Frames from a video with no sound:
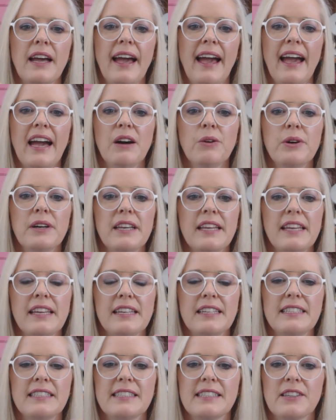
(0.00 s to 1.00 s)
how it
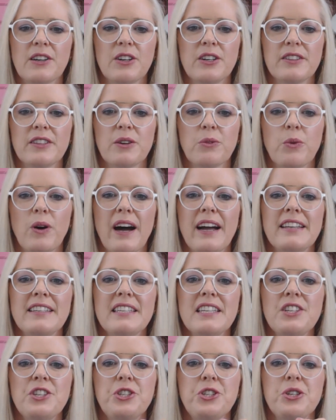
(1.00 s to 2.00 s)
is on the
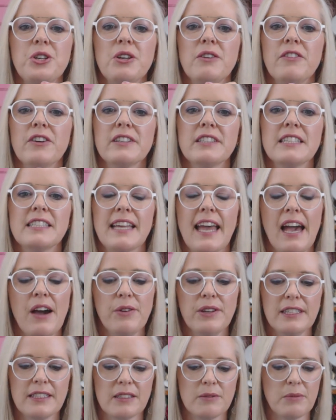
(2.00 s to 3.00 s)
white tissue versus
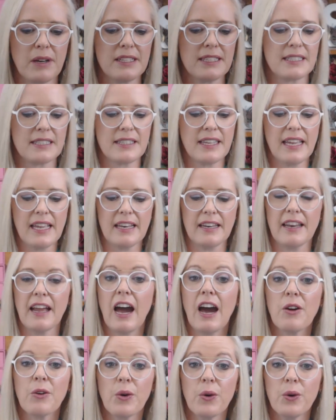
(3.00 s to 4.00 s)
how it is on my skin
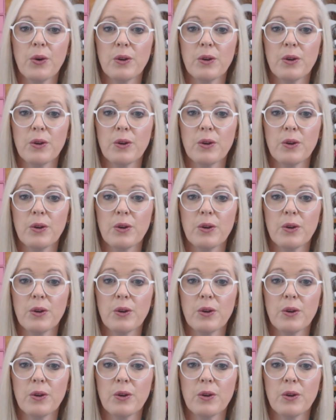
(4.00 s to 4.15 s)
are